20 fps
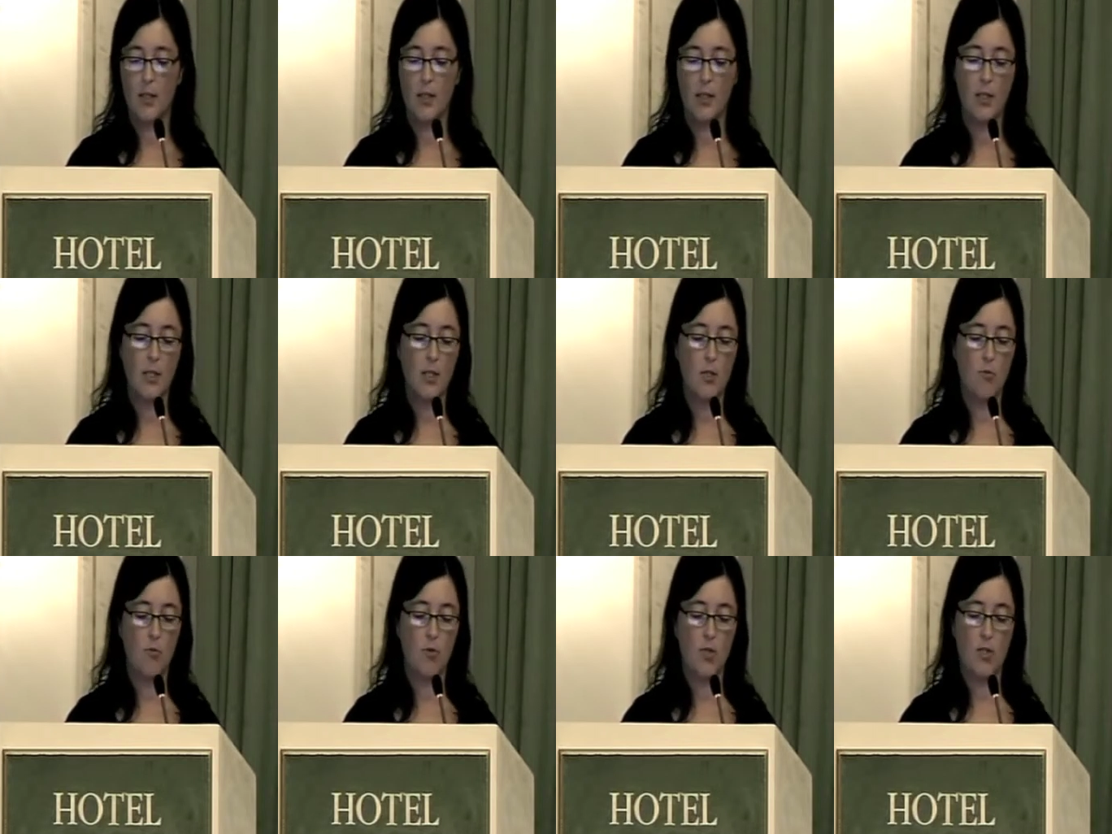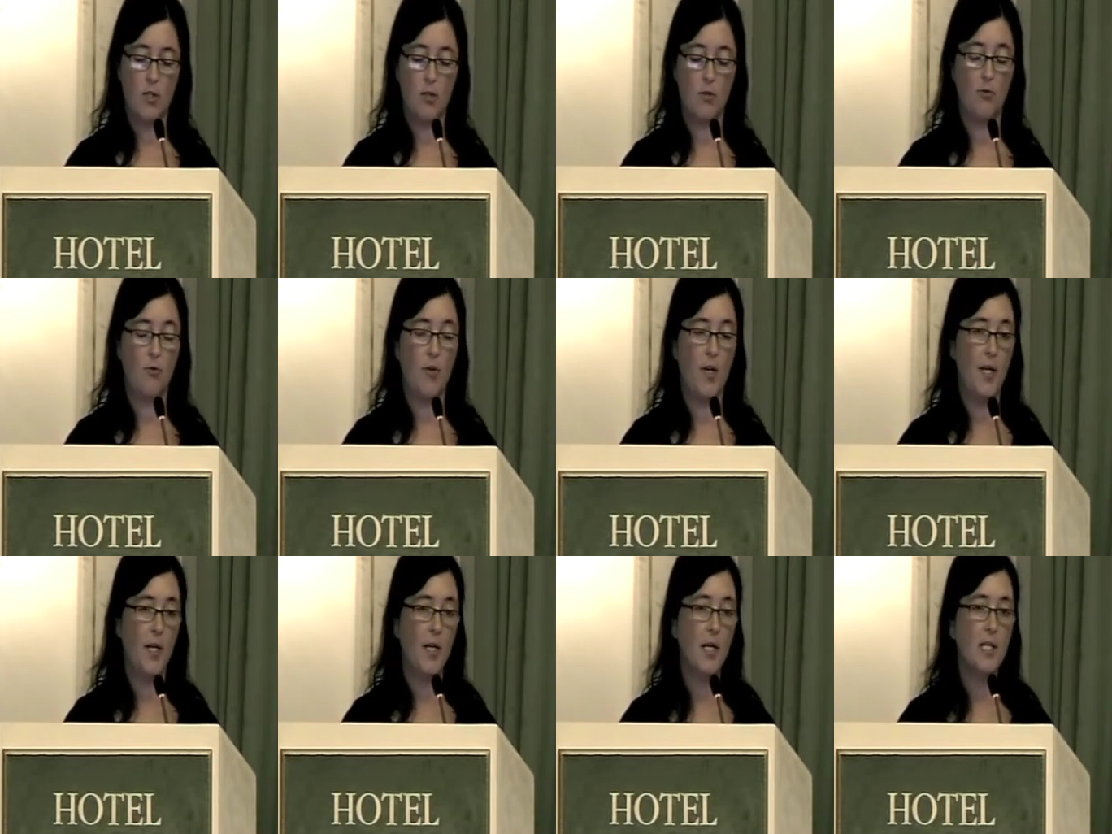this was a
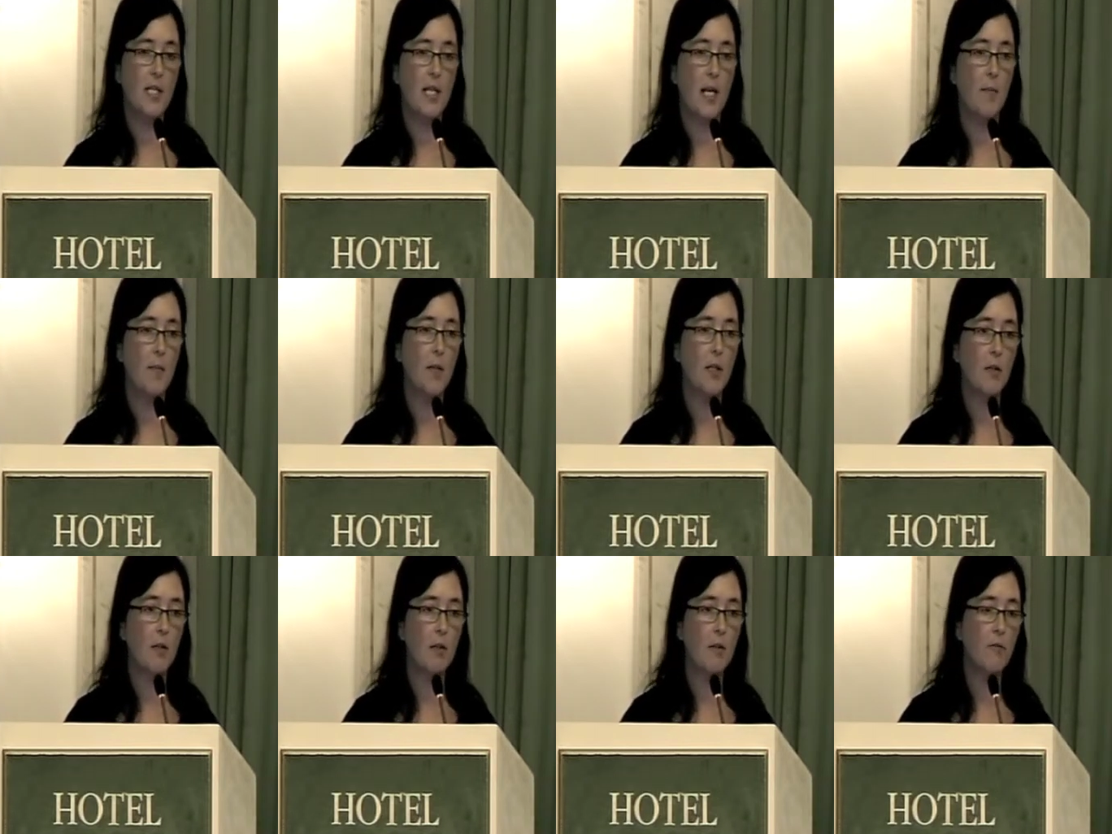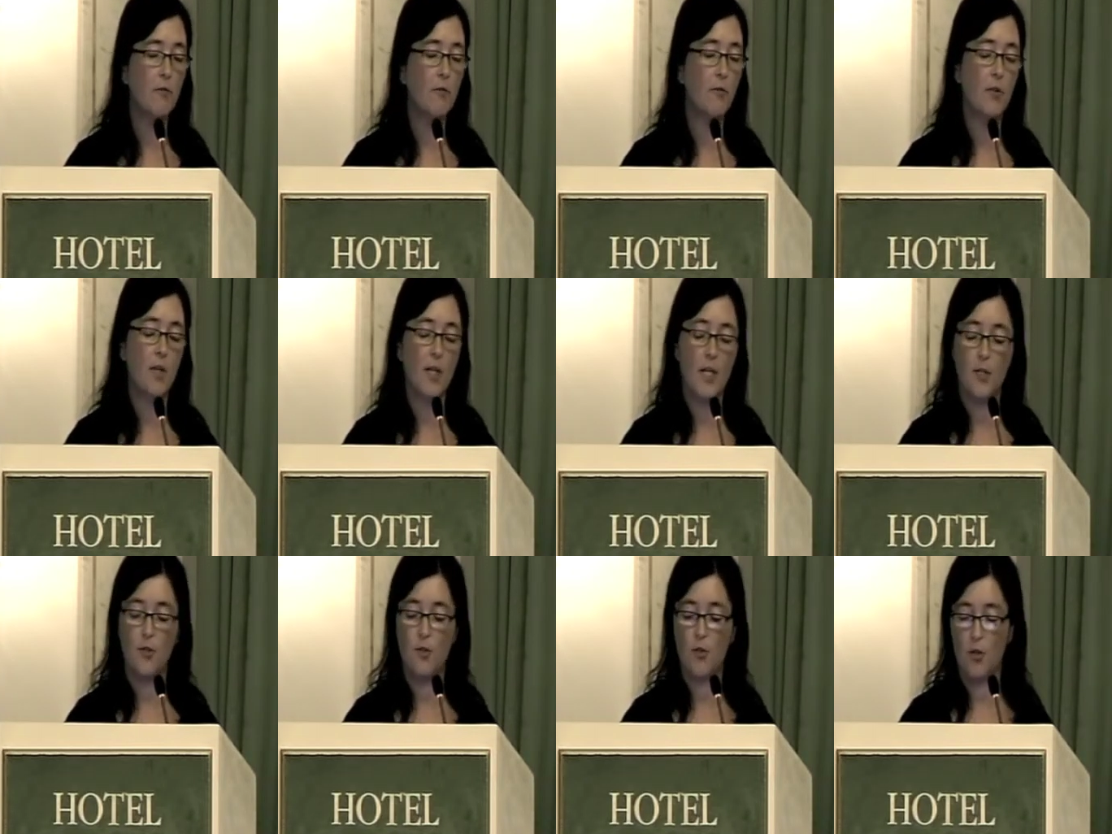training seminar for
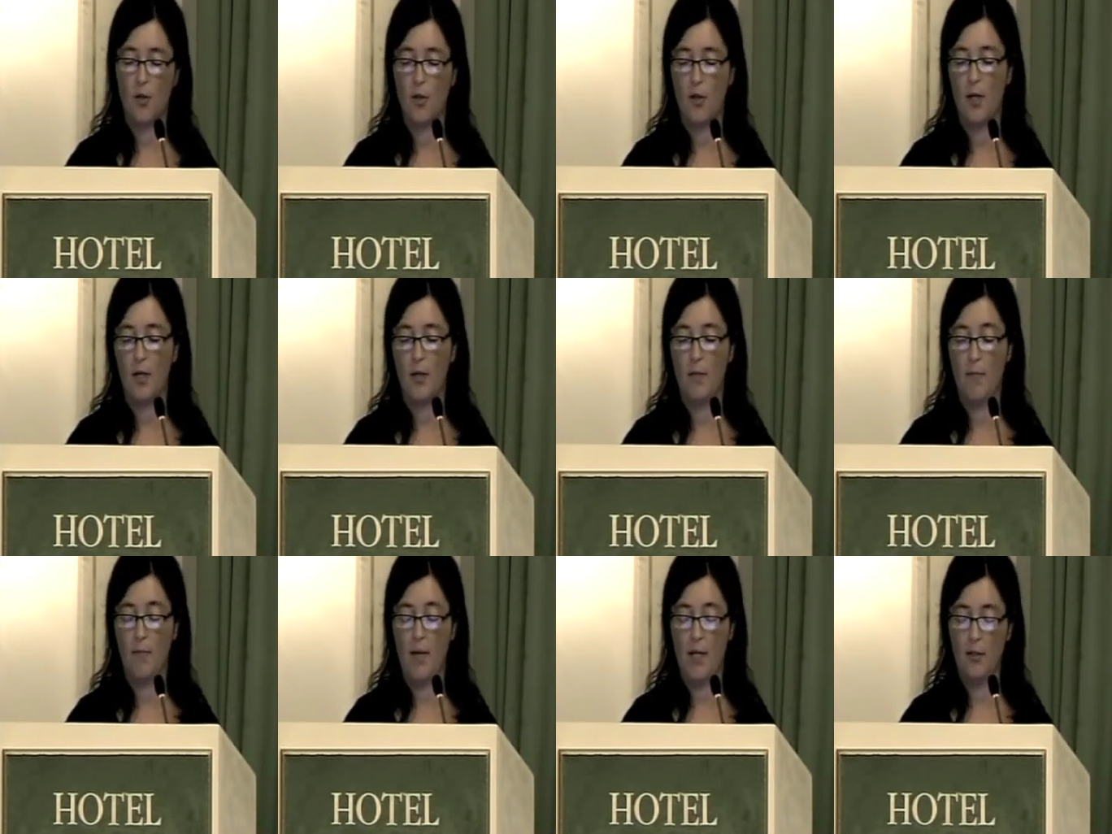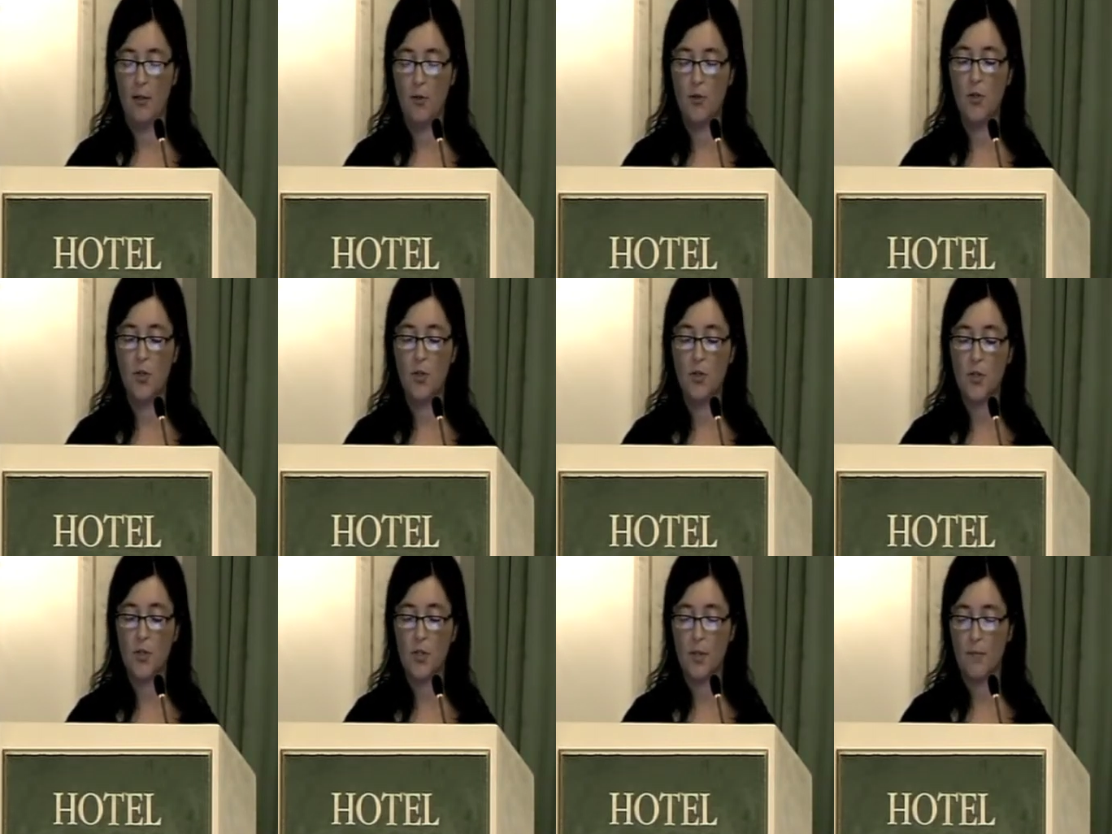HR
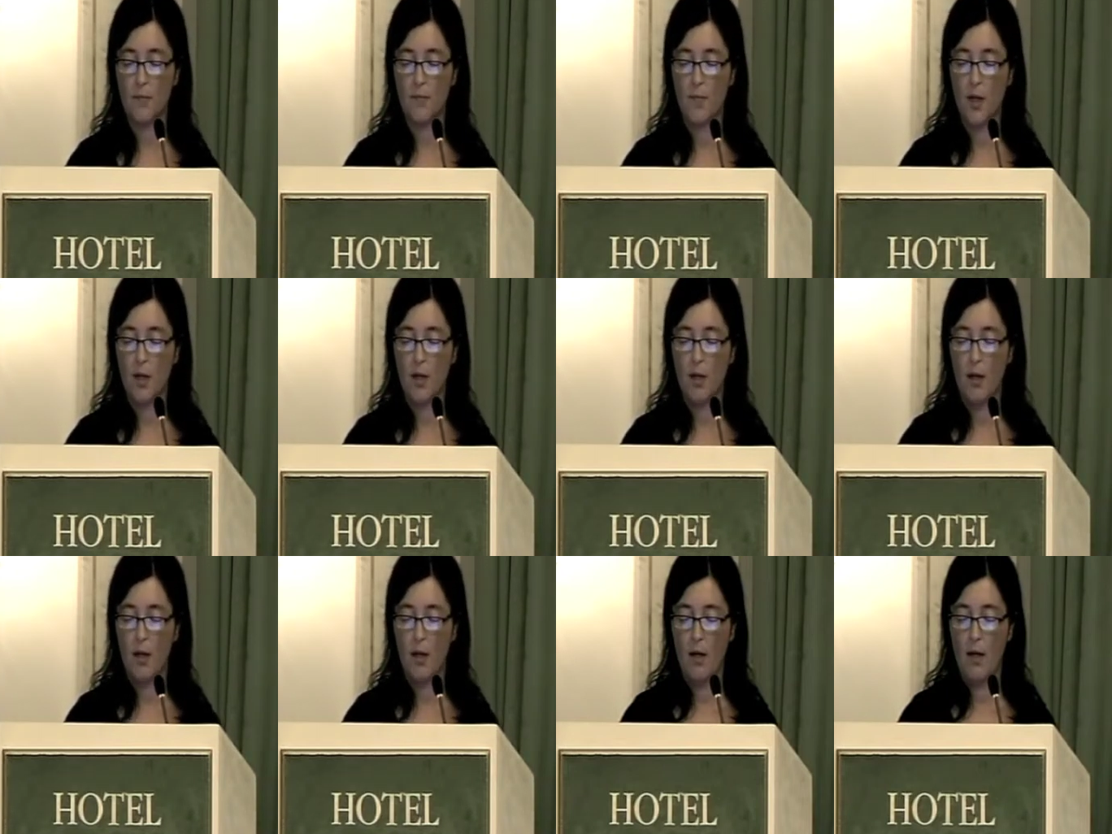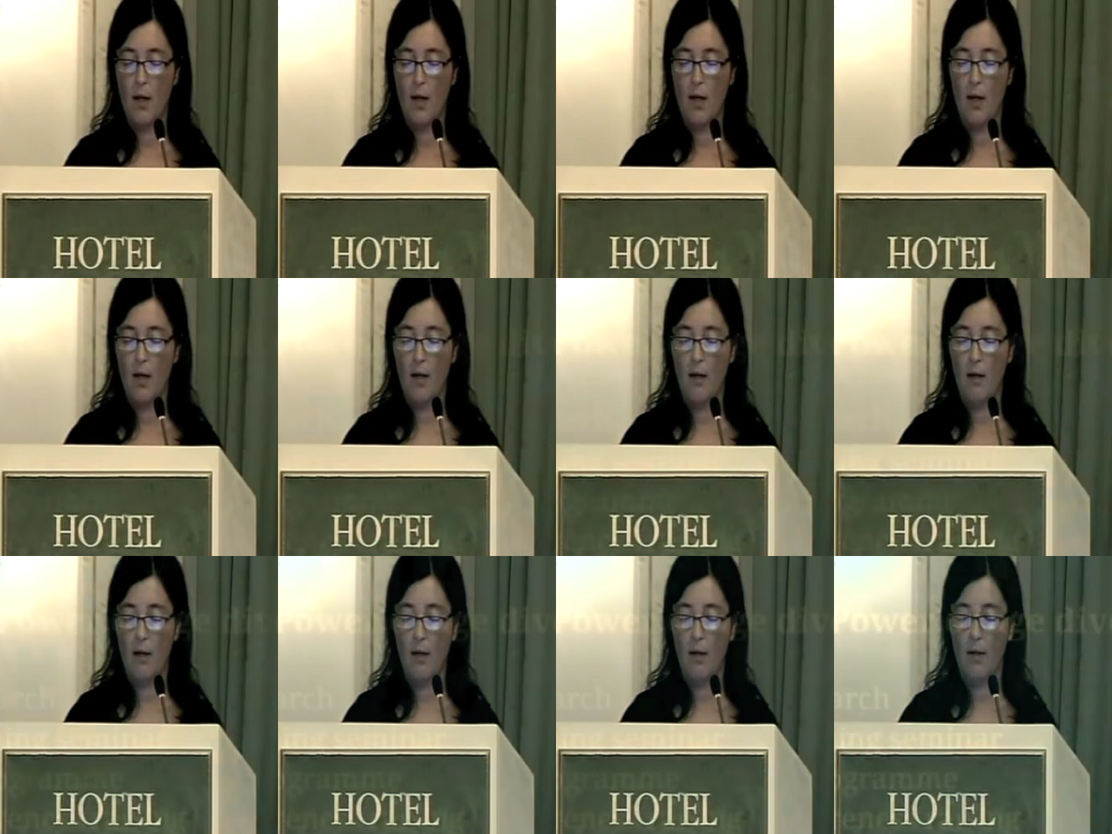managers,
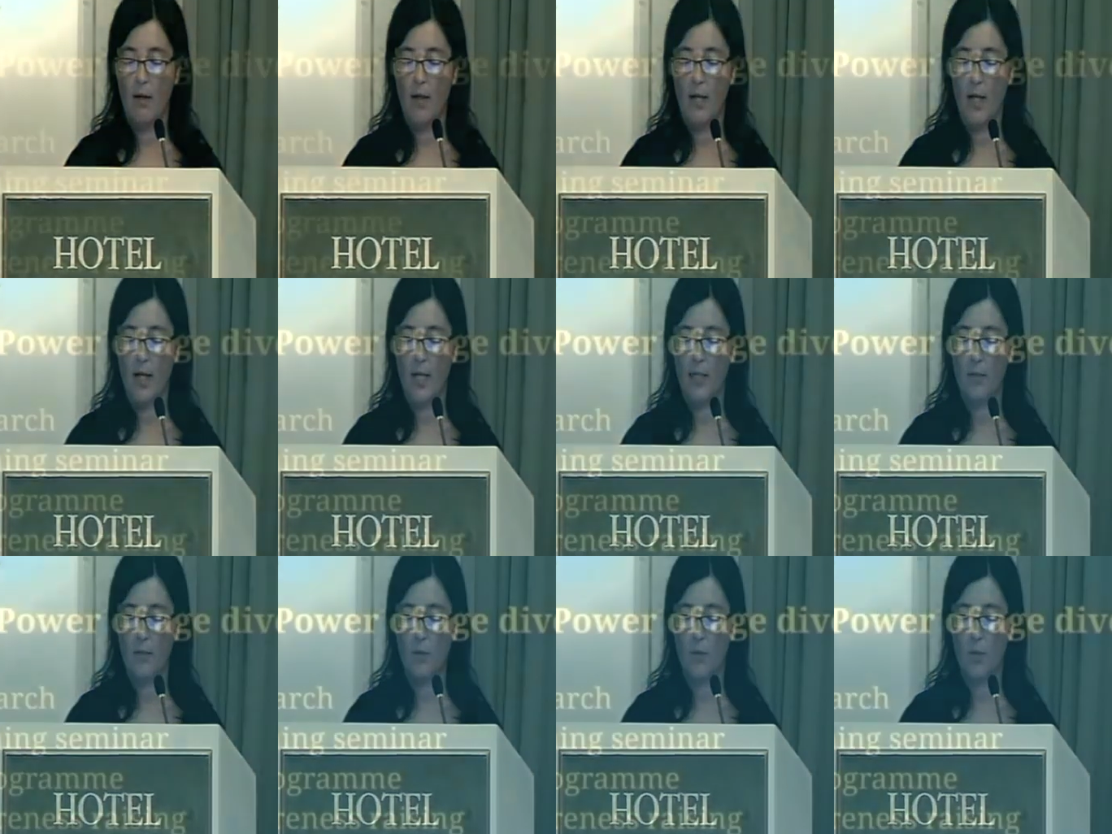and